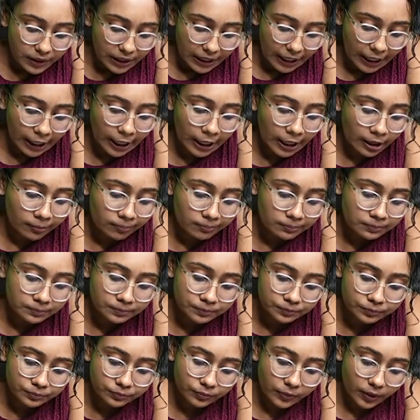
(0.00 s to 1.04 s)
A,
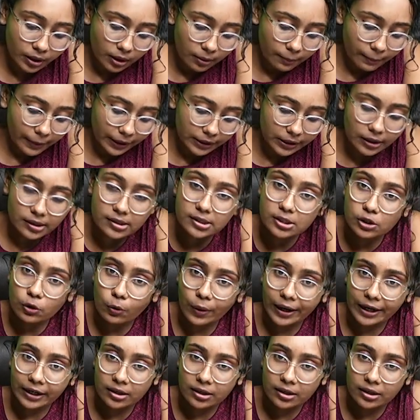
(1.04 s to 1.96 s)
pi r square.